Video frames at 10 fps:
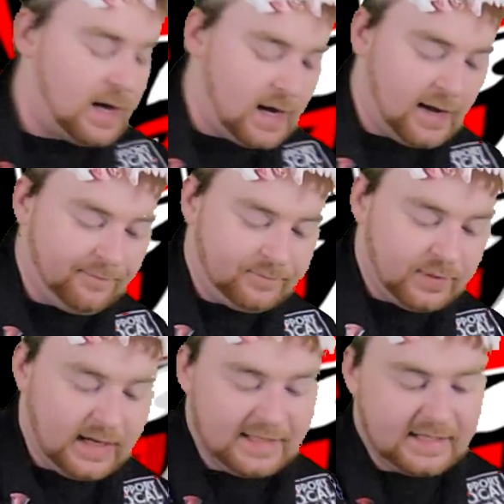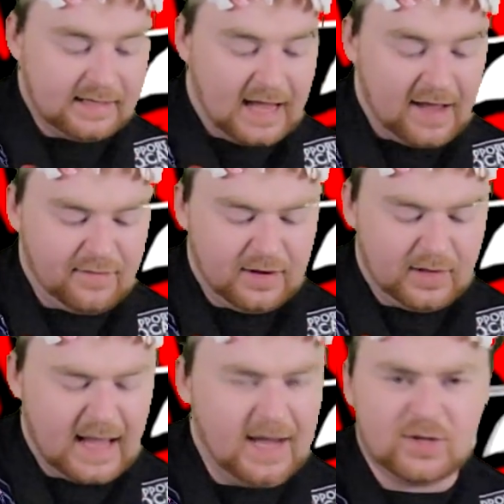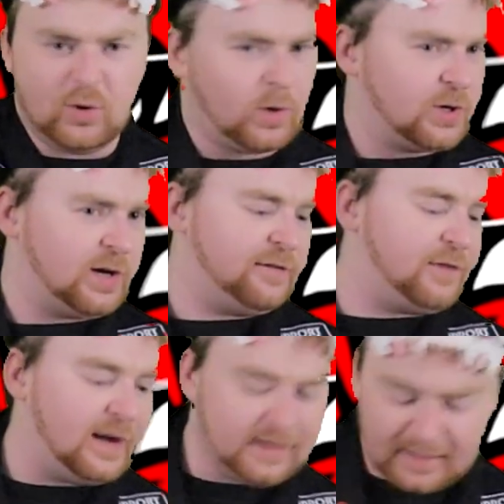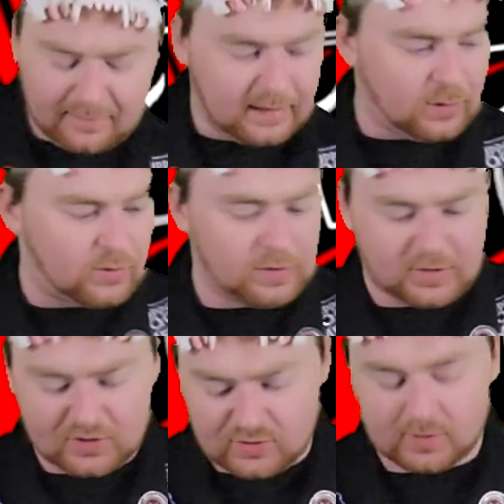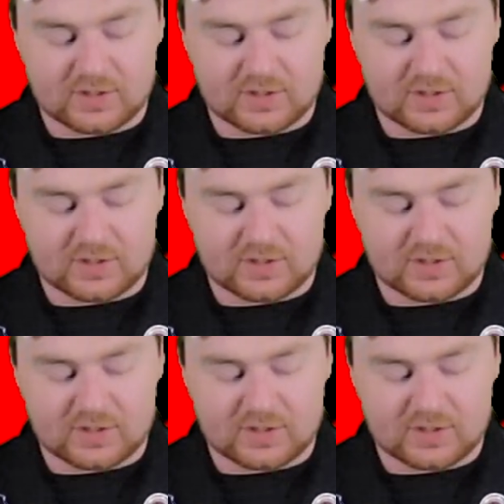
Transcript: um, but I didn't have any on hand, nor could I find any in my local liquor store.